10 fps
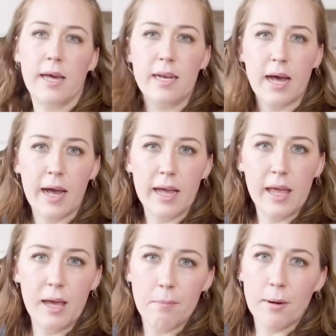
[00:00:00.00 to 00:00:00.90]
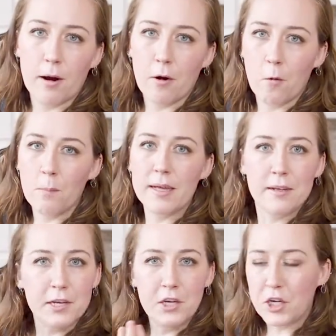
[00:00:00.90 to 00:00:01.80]
and I keep our
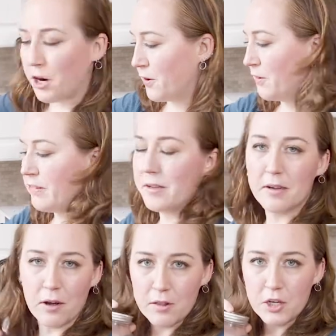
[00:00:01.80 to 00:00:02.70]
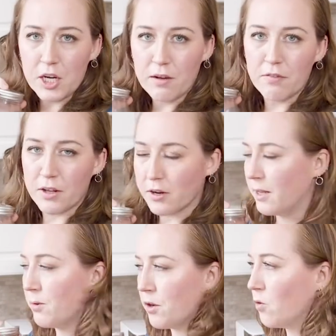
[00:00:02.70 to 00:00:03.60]
oatmeal in jars on the shelf that are
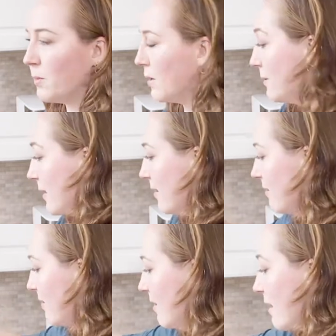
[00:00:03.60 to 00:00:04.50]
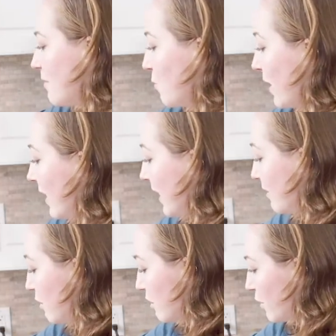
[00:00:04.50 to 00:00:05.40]
labeled oatmeal because that's what I
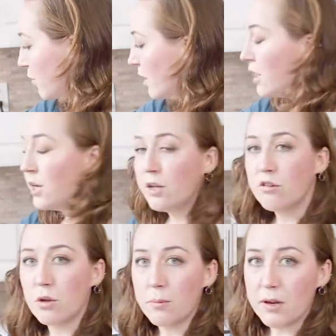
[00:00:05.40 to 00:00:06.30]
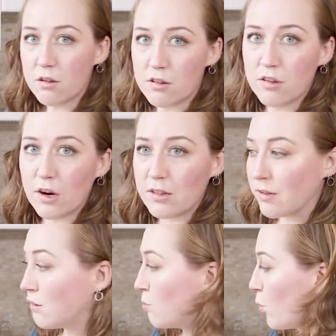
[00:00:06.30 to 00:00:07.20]
like to do. So I'm gonna start
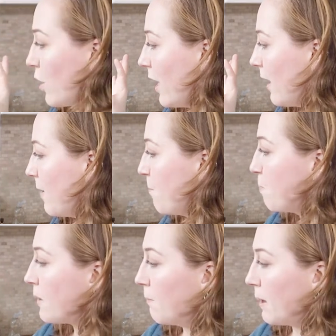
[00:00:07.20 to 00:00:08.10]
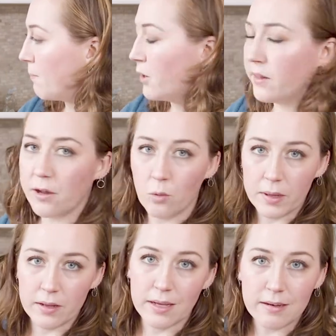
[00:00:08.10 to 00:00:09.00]
this morning by putting the
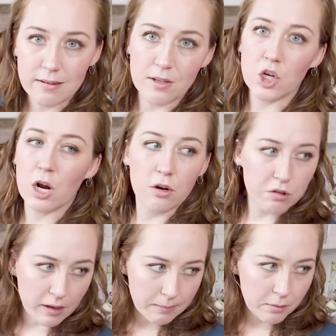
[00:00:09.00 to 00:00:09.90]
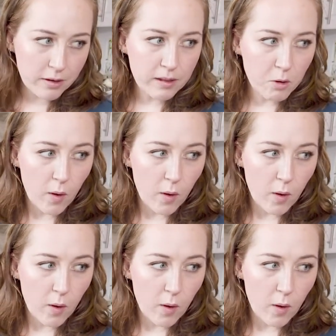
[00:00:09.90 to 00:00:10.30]
oatmeal into the jars and putting them